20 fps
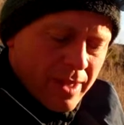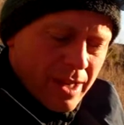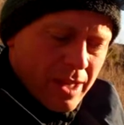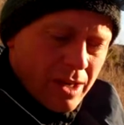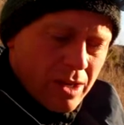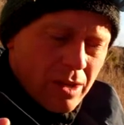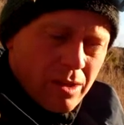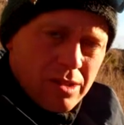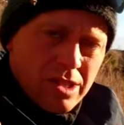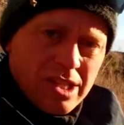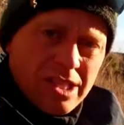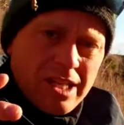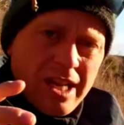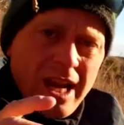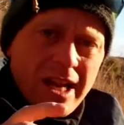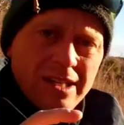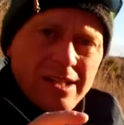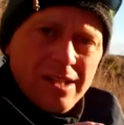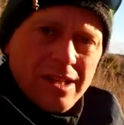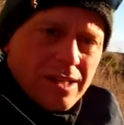it all
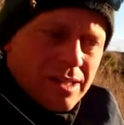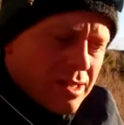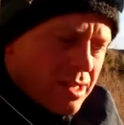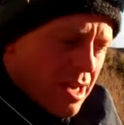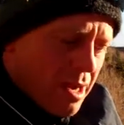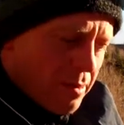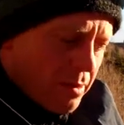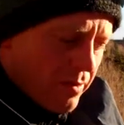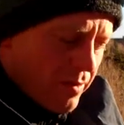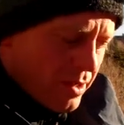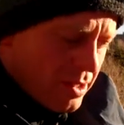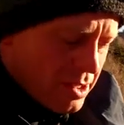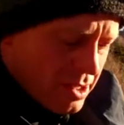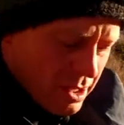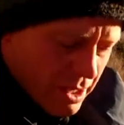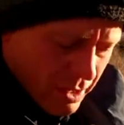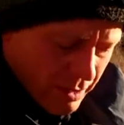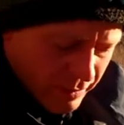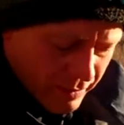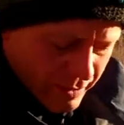stacks on top of
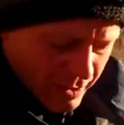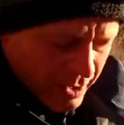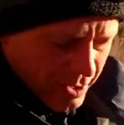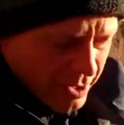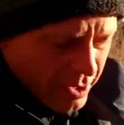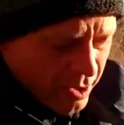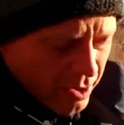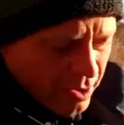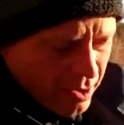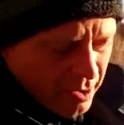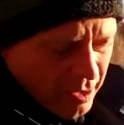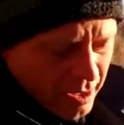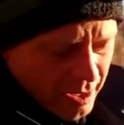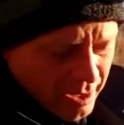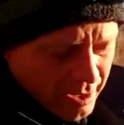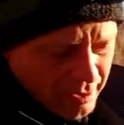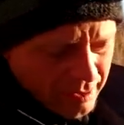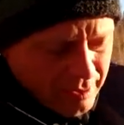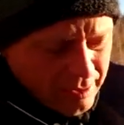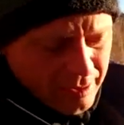itself, and it
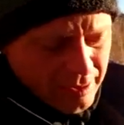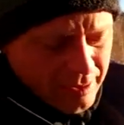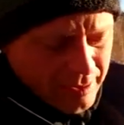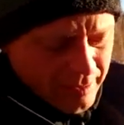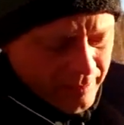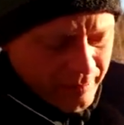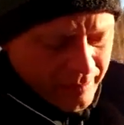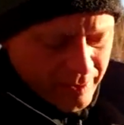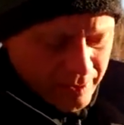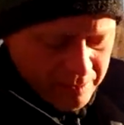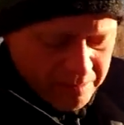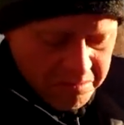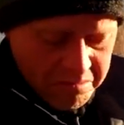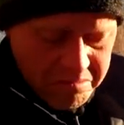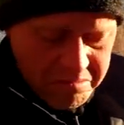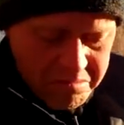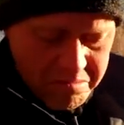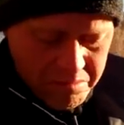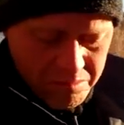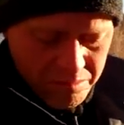all
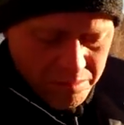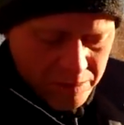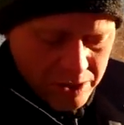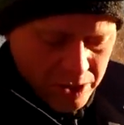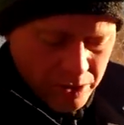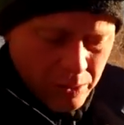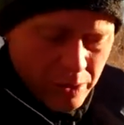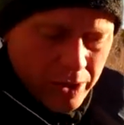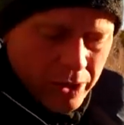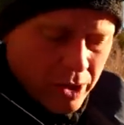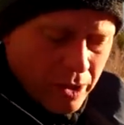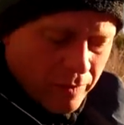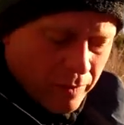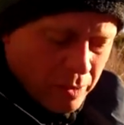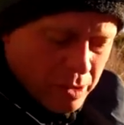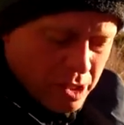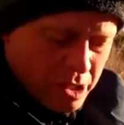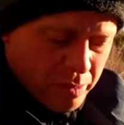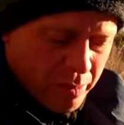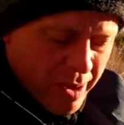just really good
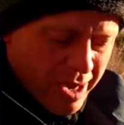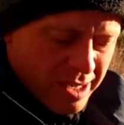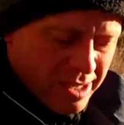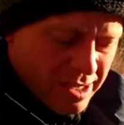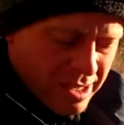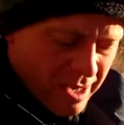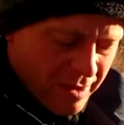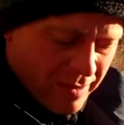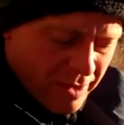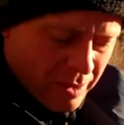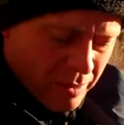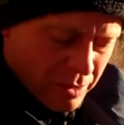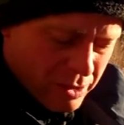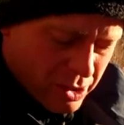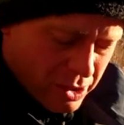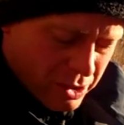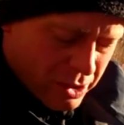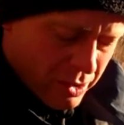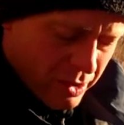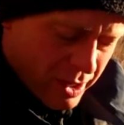for space saving, which
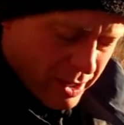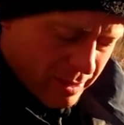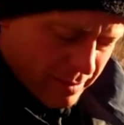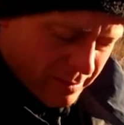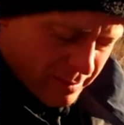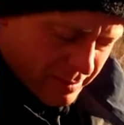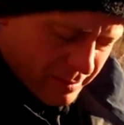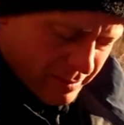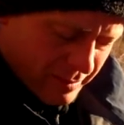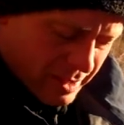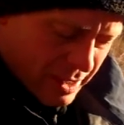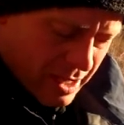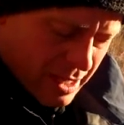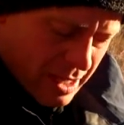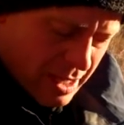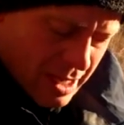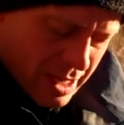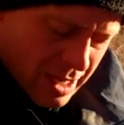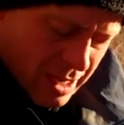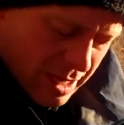is great.
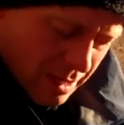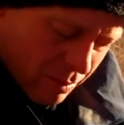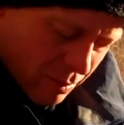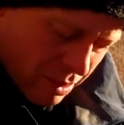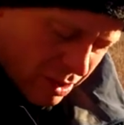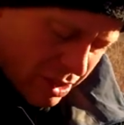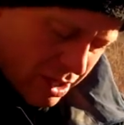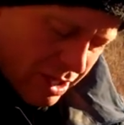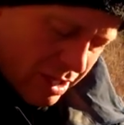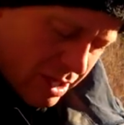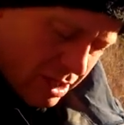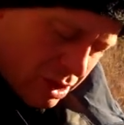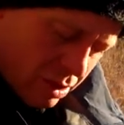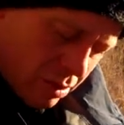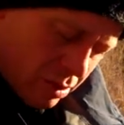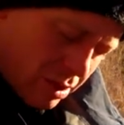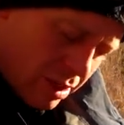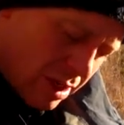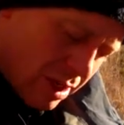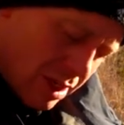One thing that's
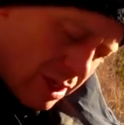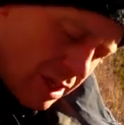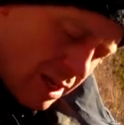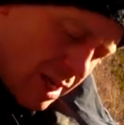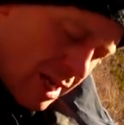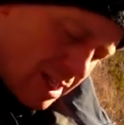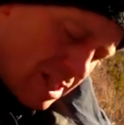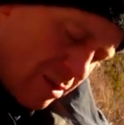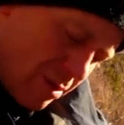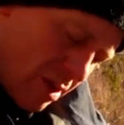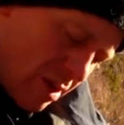really nice